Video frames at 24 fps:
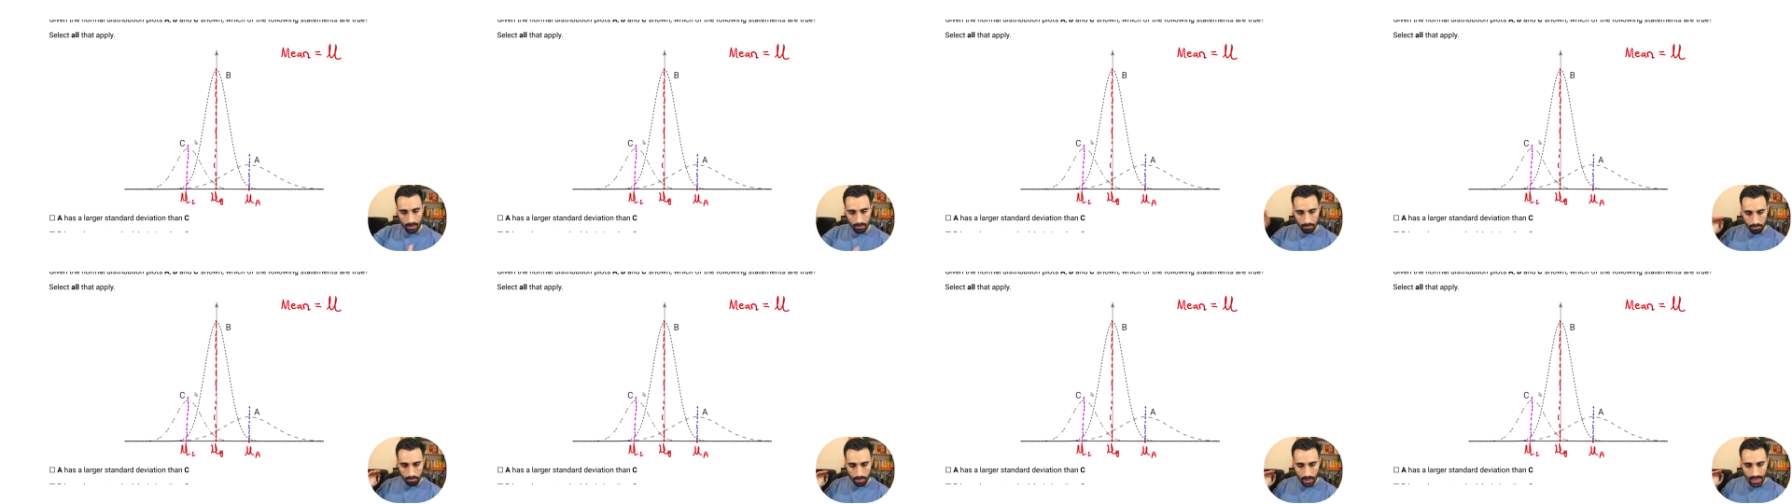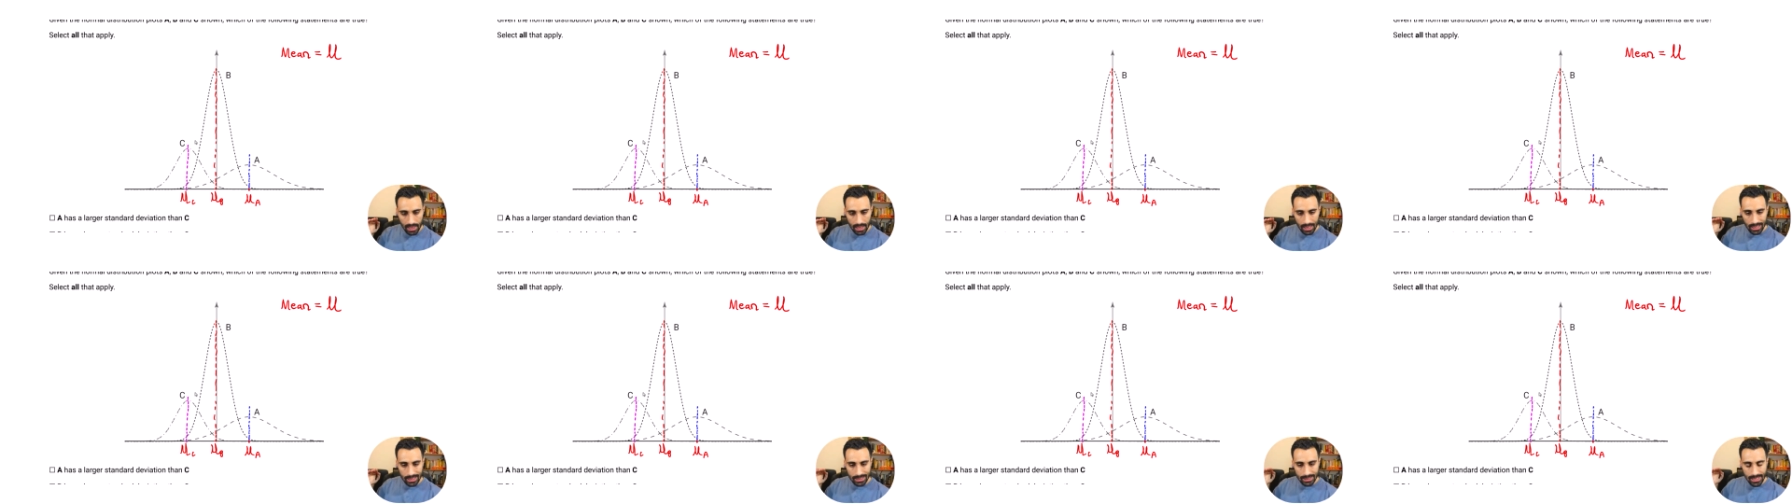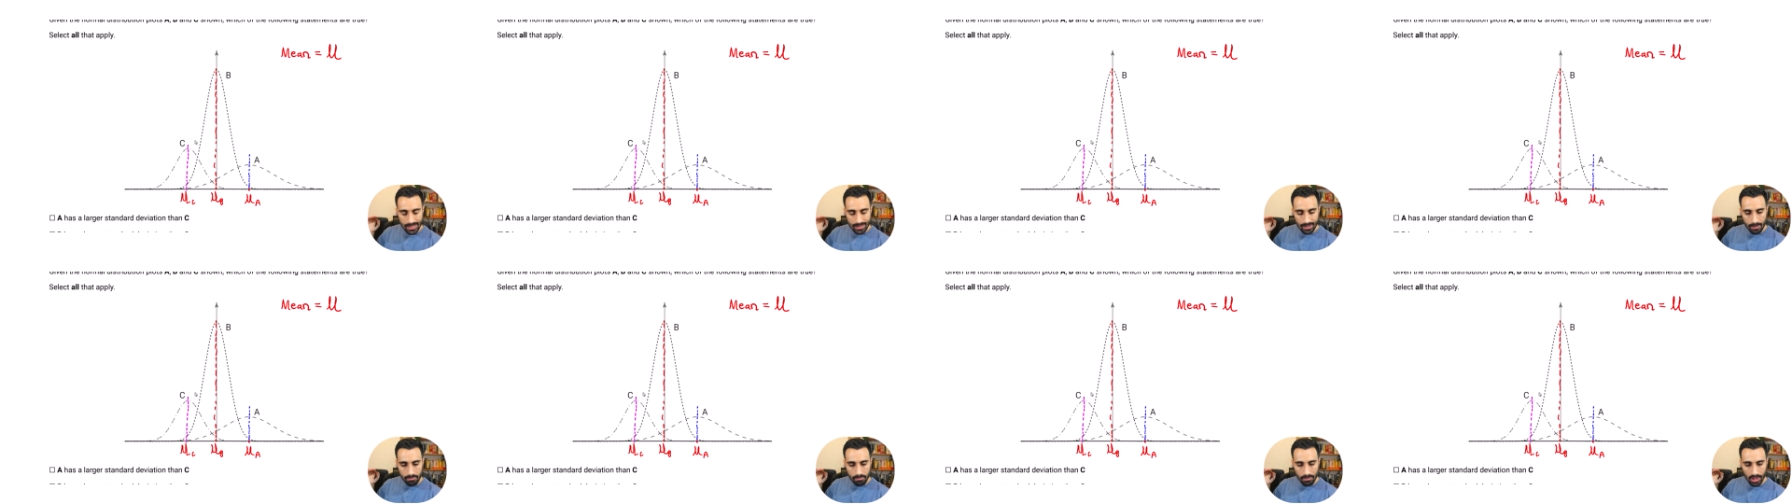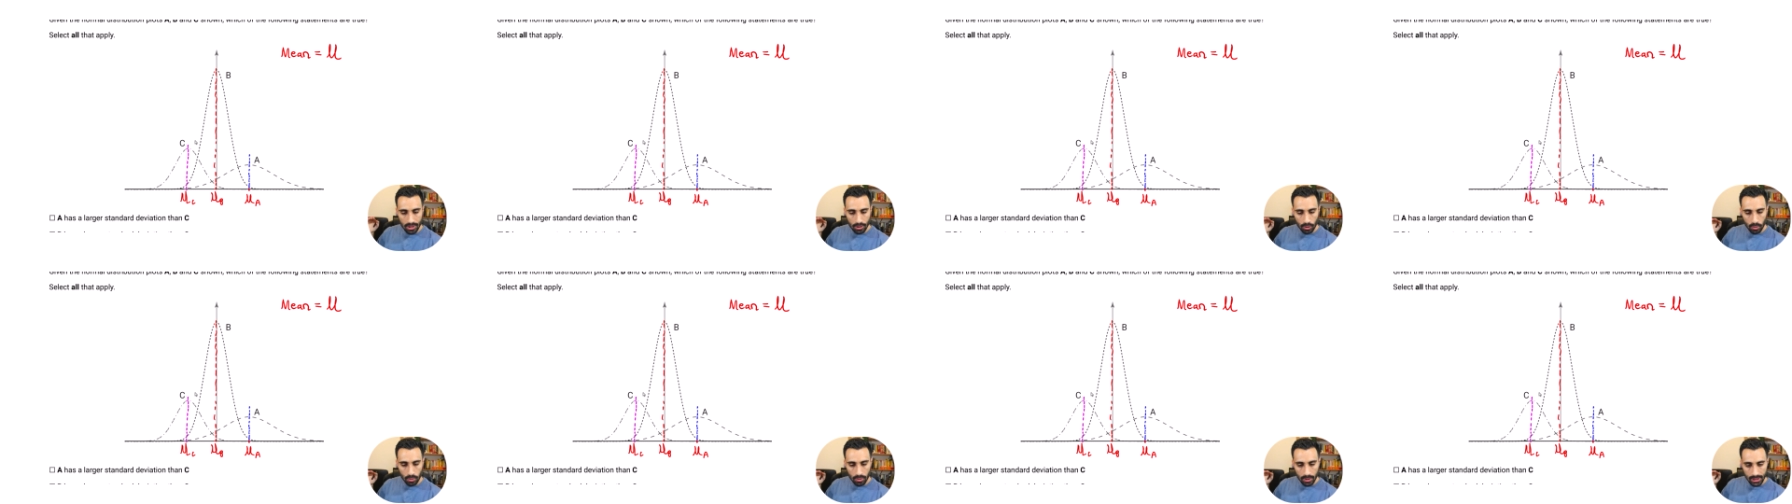B is in the
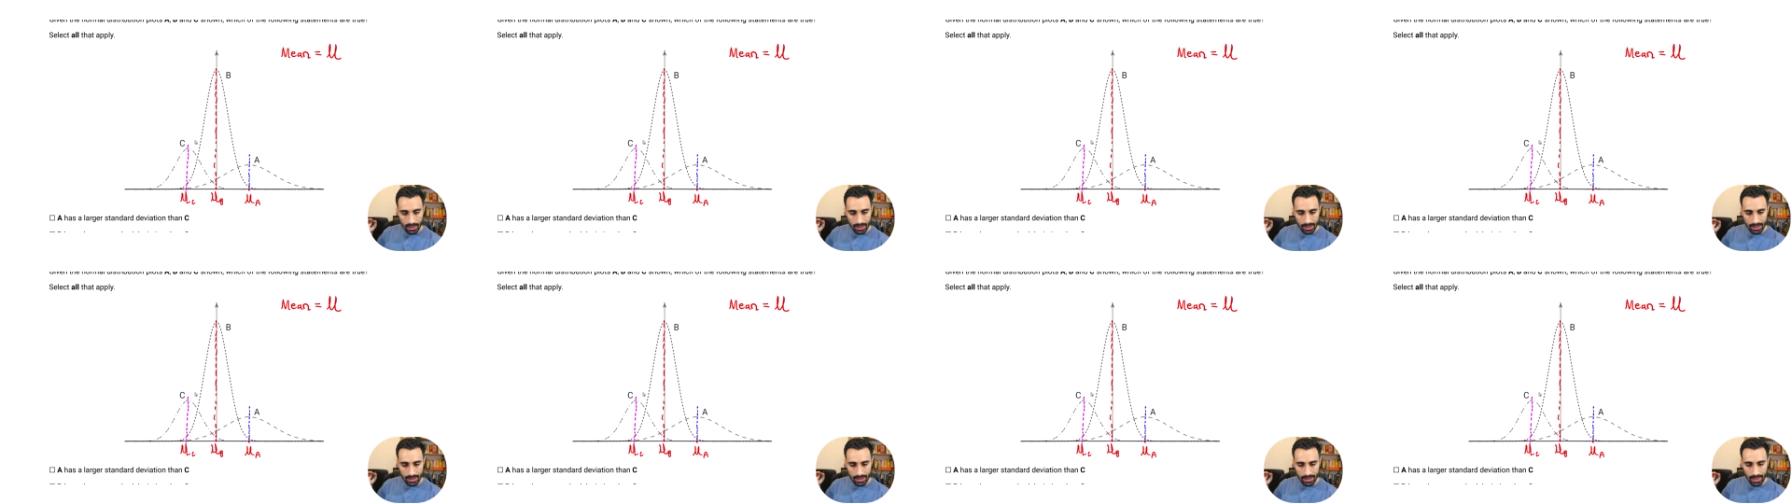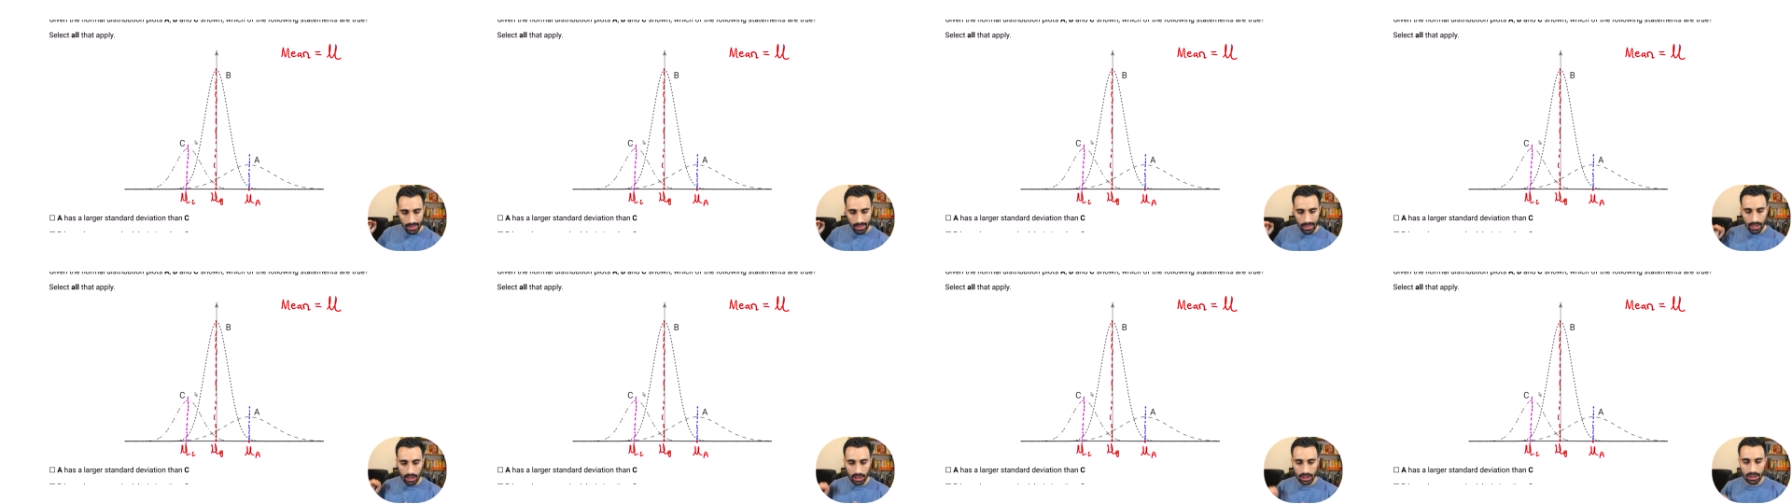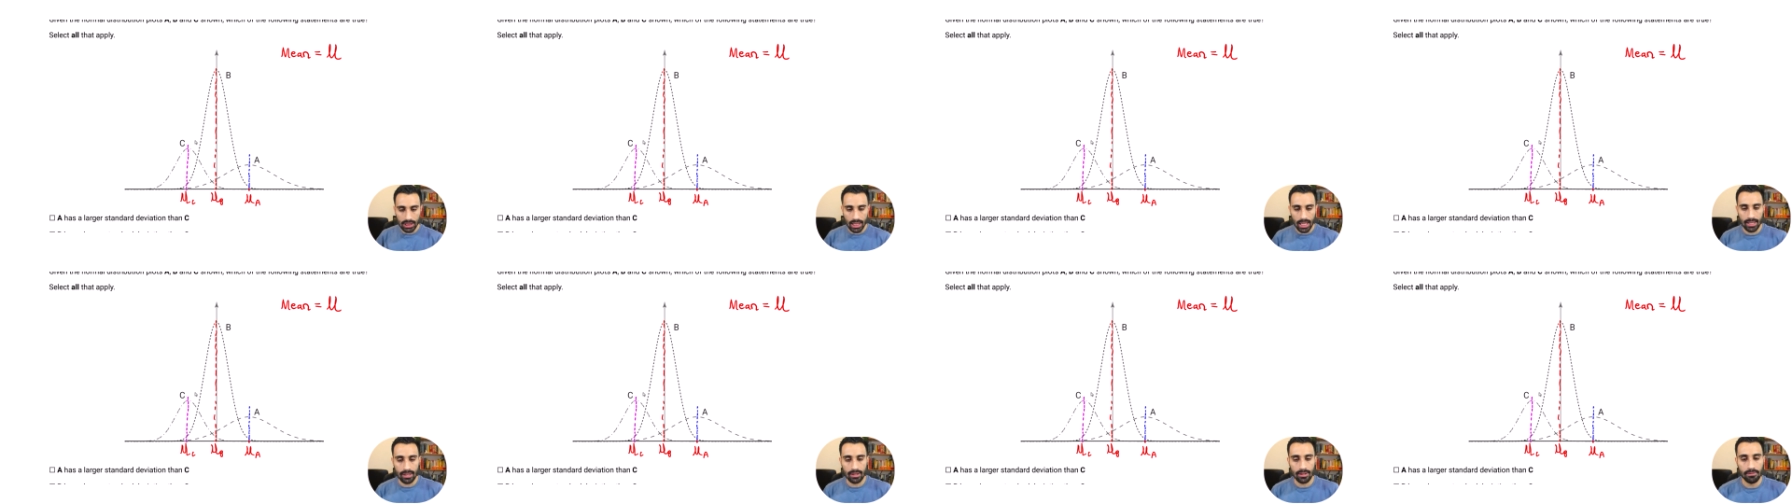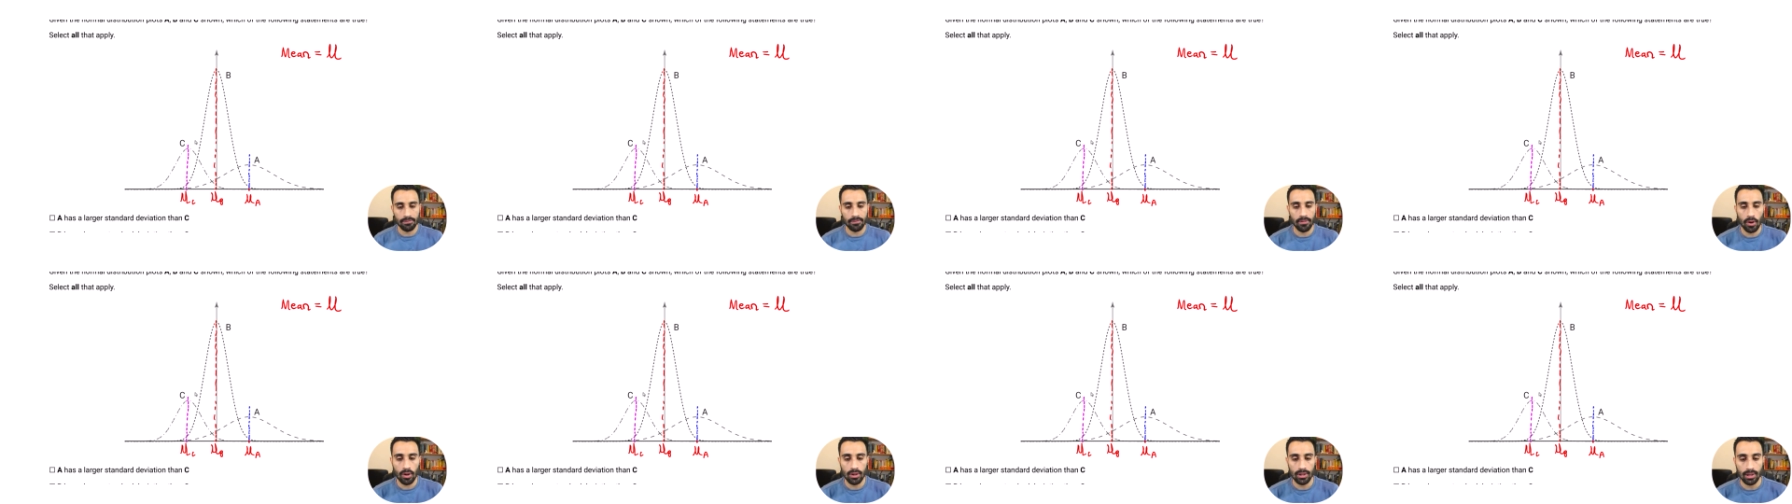middle, C is at the
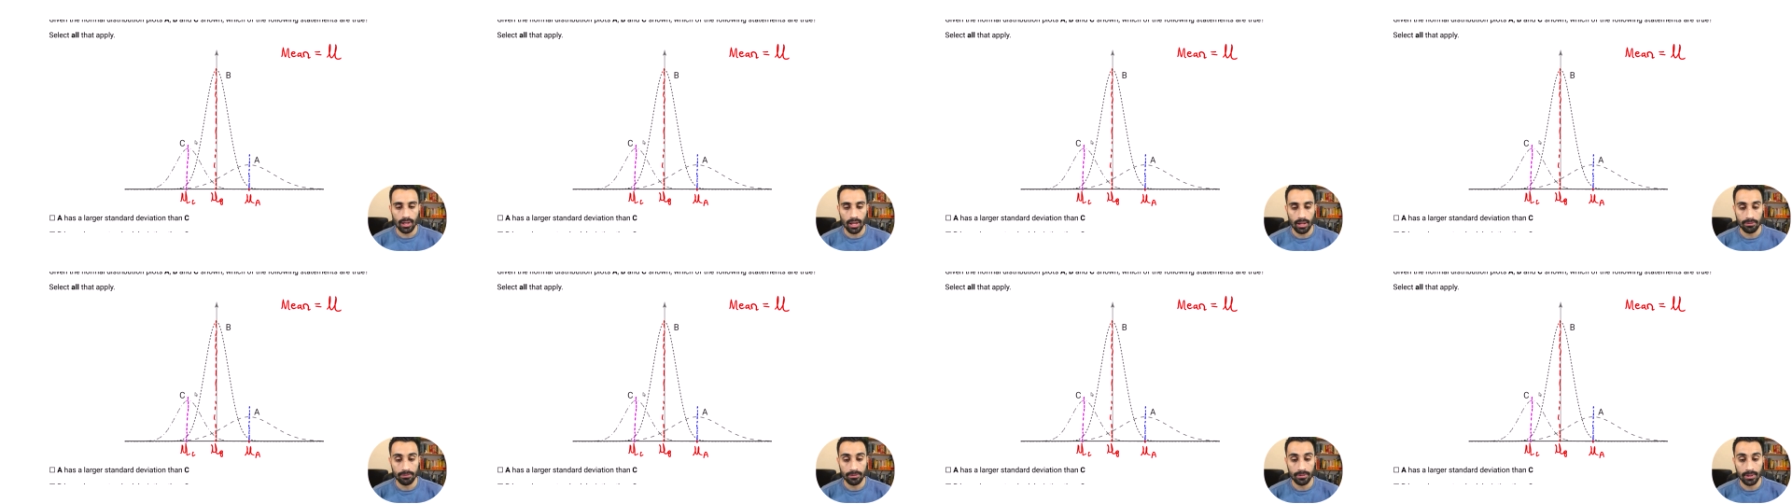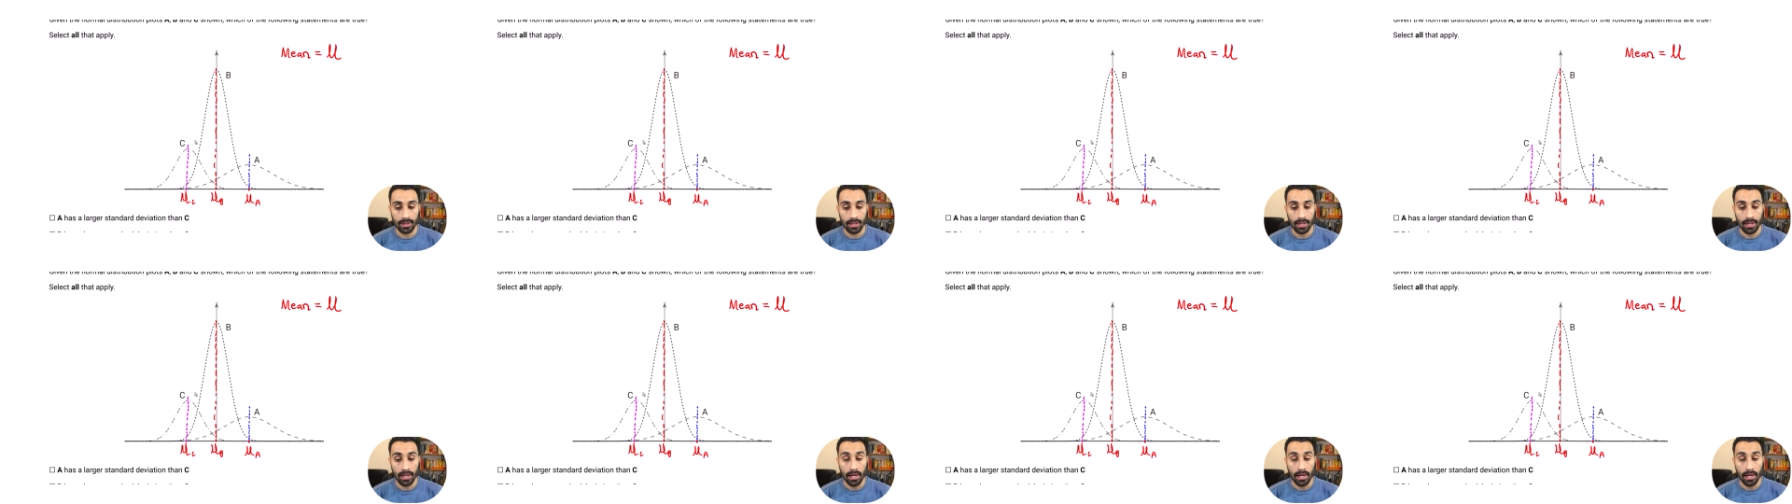far left.